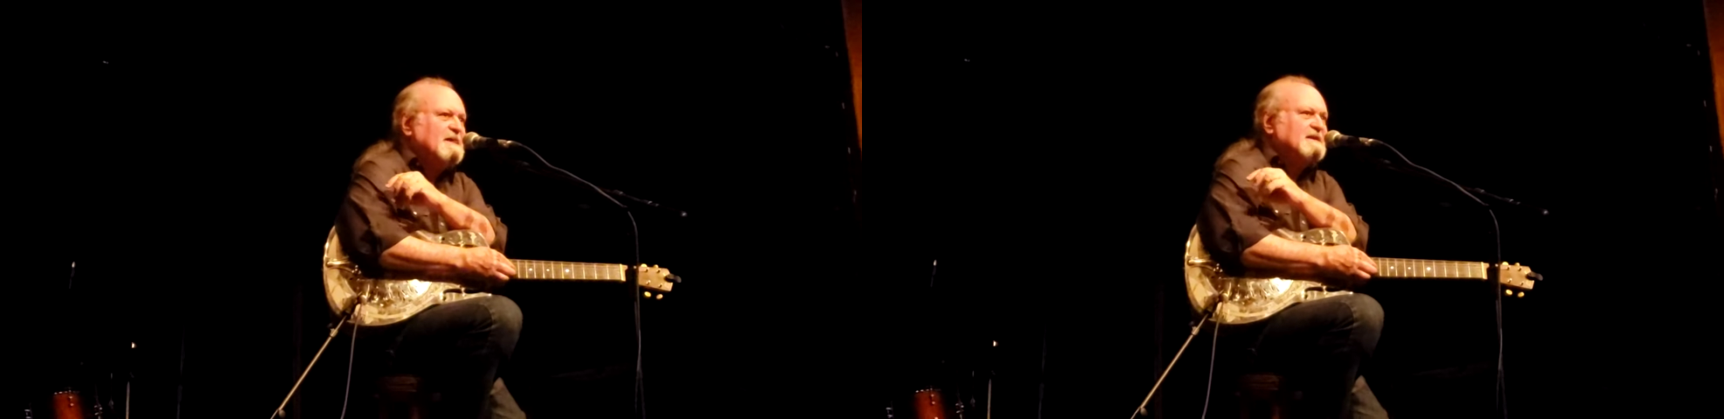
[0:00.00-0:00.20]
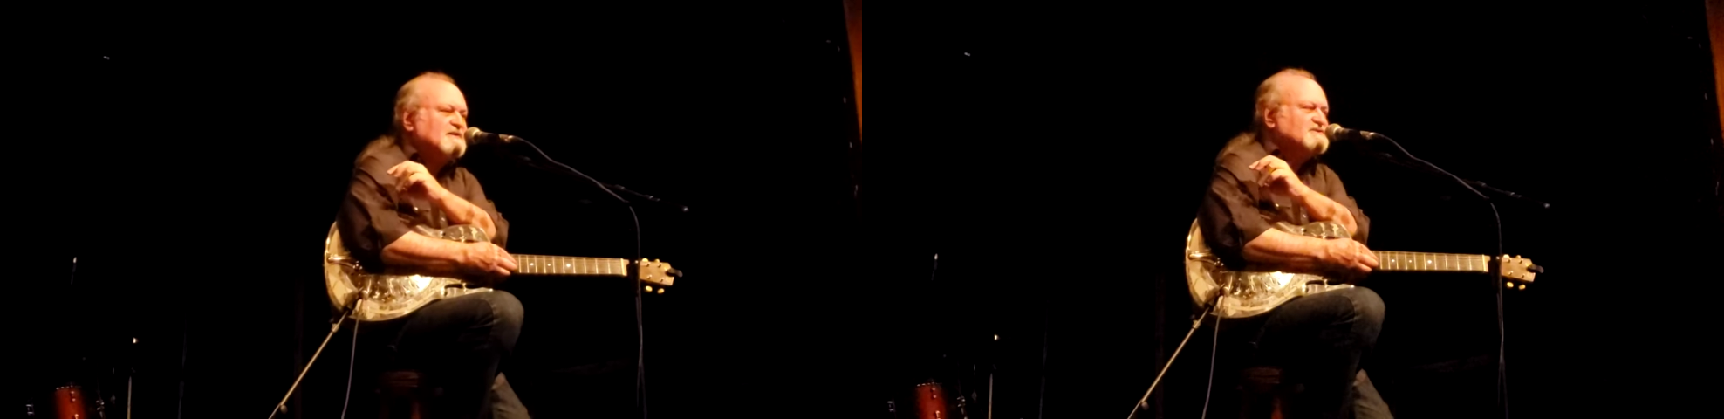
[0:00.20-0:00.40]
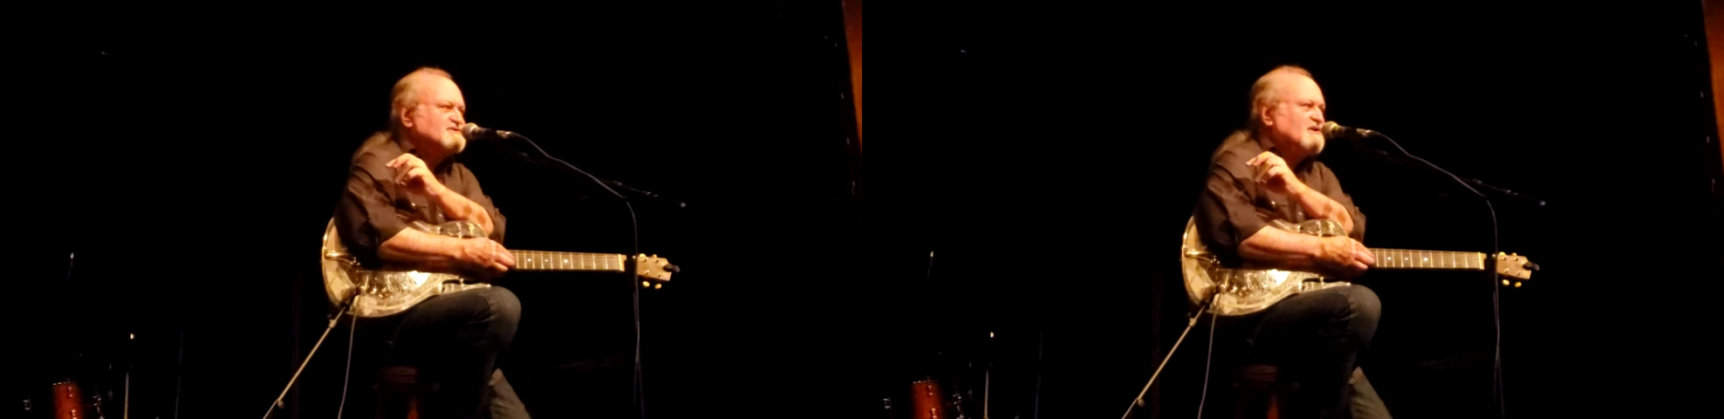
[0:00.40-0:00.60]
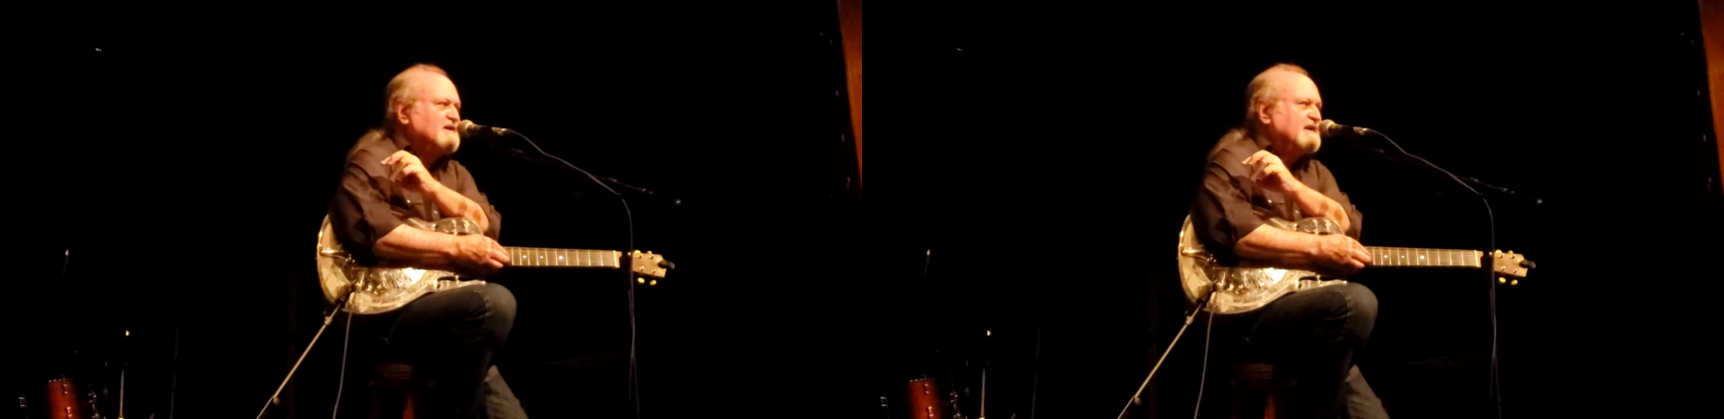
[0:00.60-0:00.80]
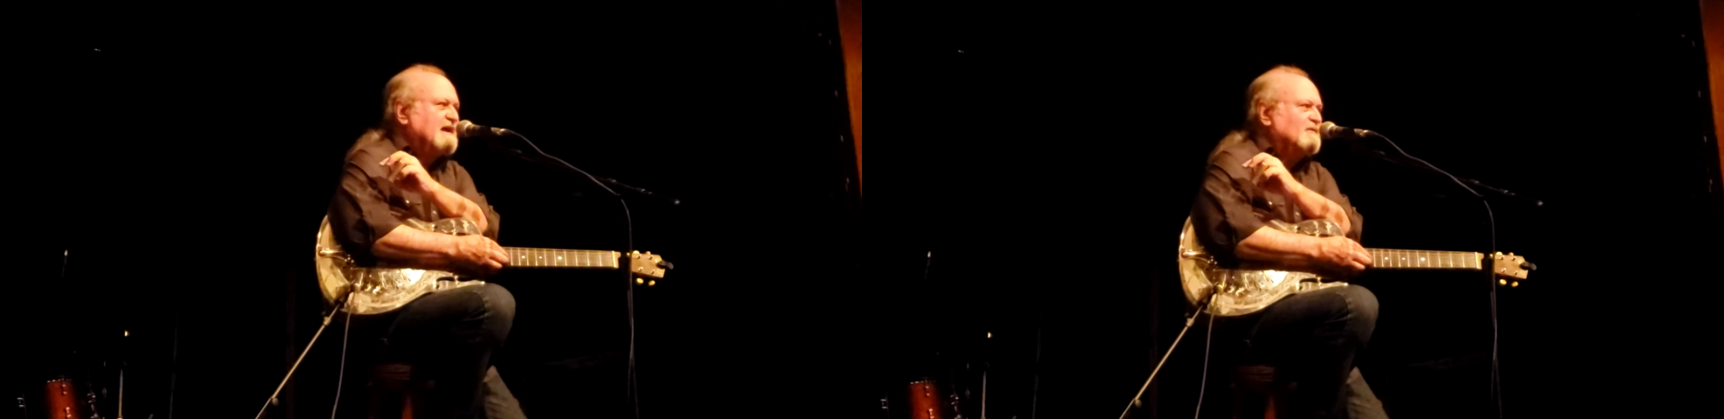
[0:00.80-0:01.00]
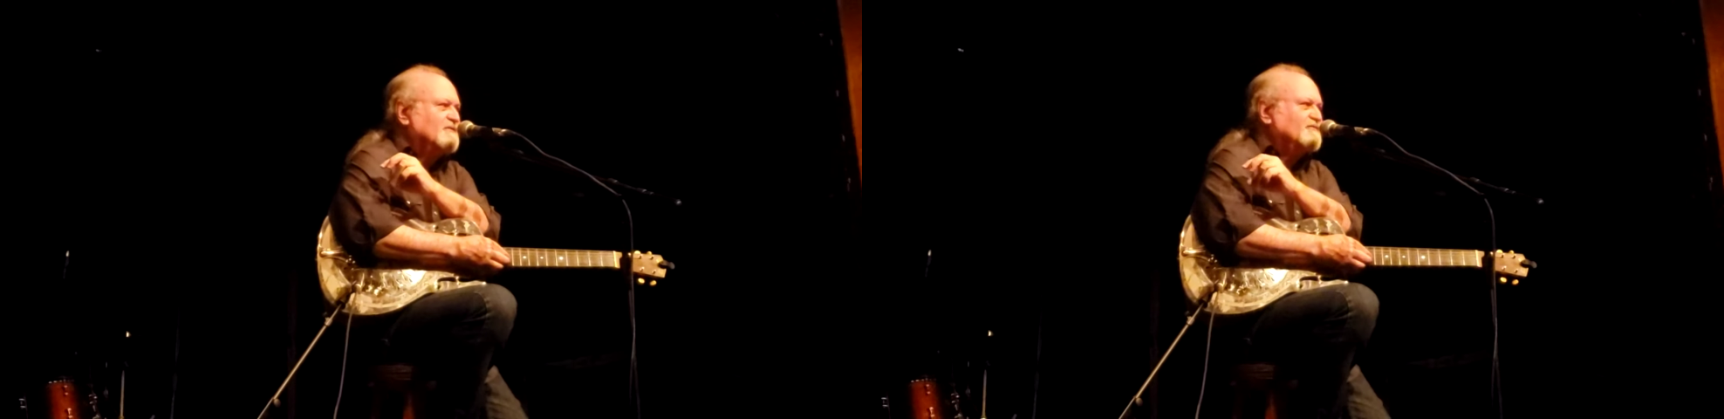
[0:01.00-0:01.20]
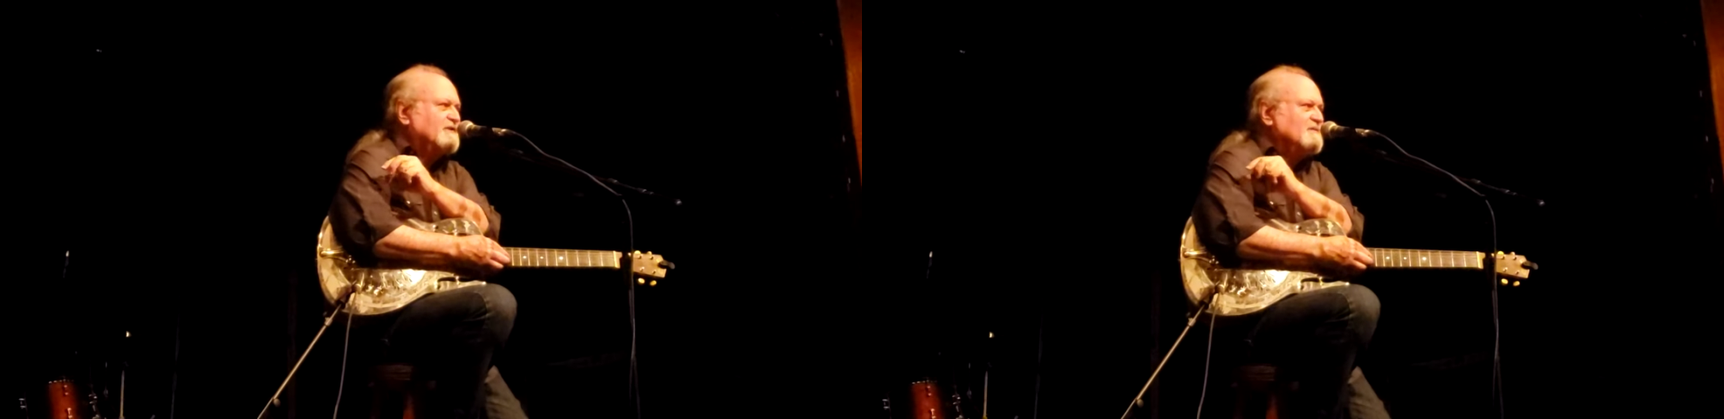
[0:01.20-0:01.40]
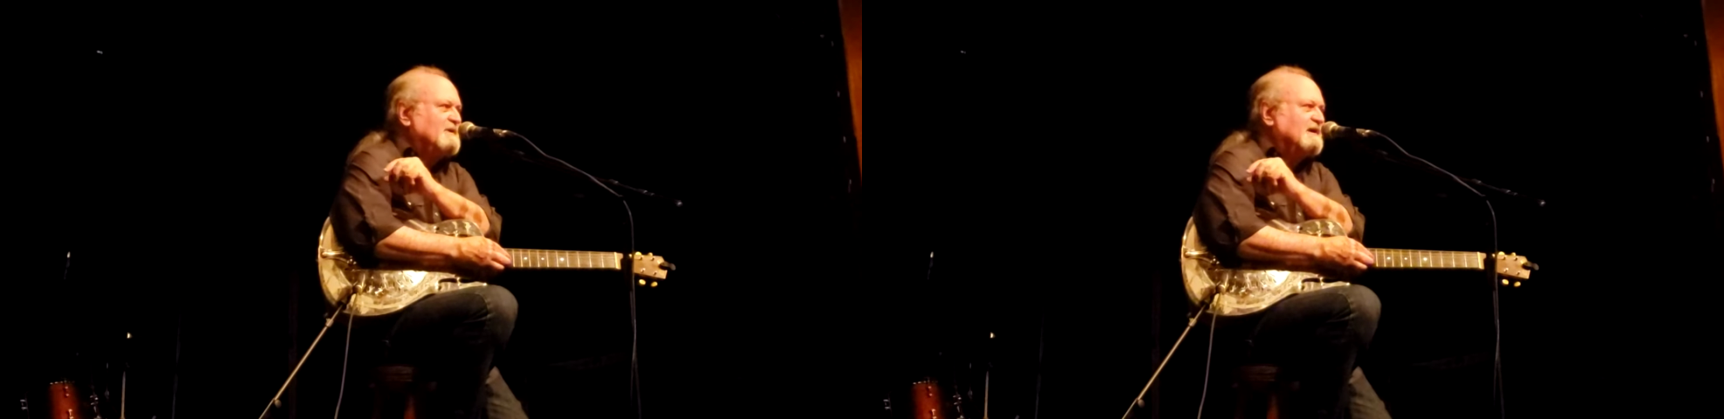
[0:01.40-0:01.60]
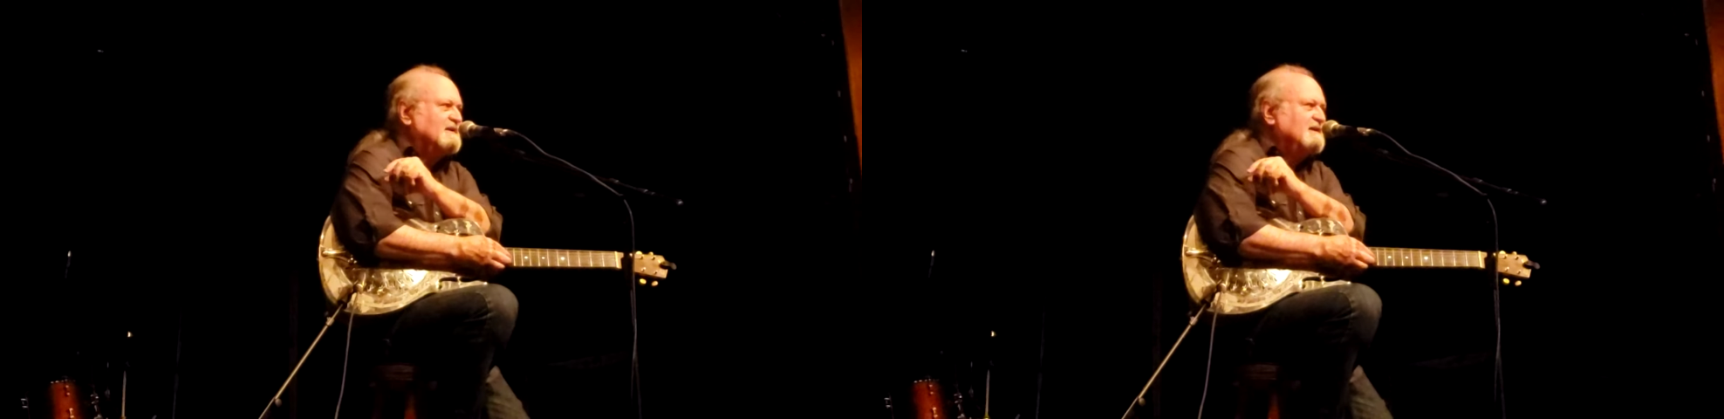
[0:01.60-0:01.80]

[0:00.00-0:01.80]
It all started out when a friend of mine,